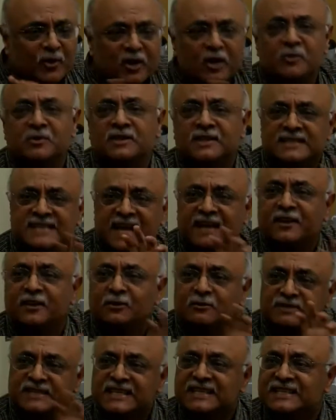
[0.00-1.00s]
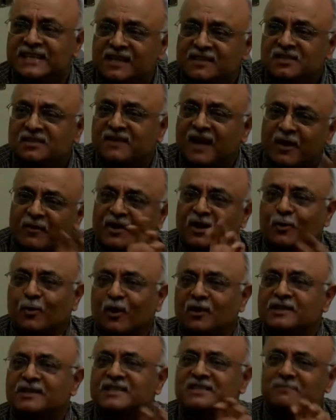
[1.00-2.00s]
to go into the technical details of how
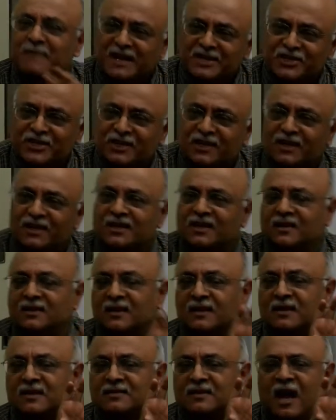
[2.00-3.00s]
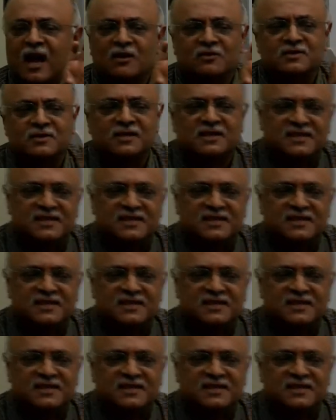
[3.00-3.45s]
inequality is measured and the, uh, how, the